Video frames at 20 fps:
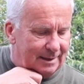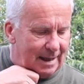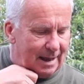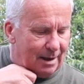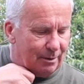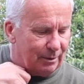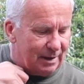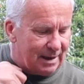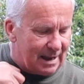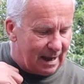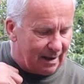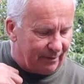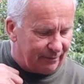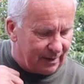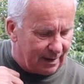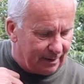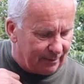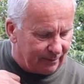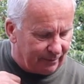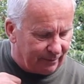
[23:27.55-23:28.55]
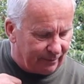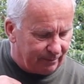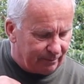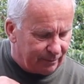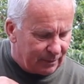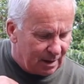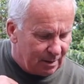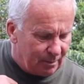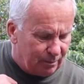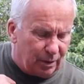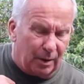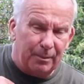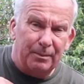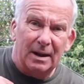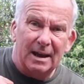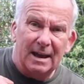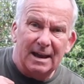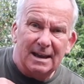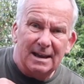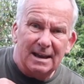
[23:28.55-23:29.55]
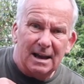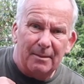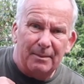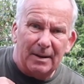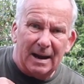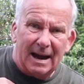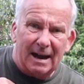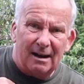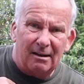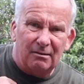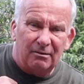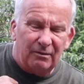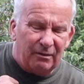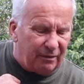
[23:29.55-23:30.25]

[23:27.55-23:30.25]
there we have it. Probably about